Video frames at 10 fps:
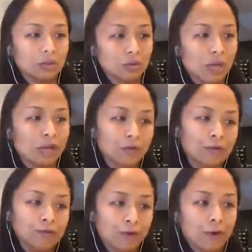try
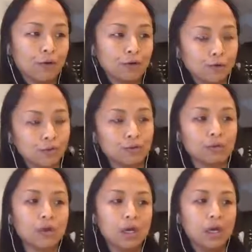to flow
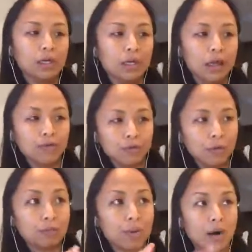through
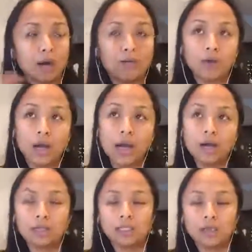every part of your
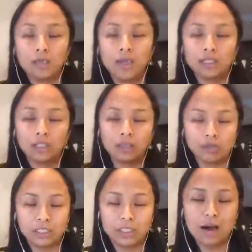house, imagining
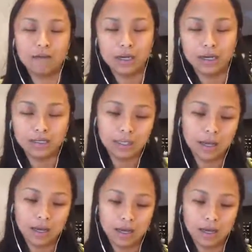yourself as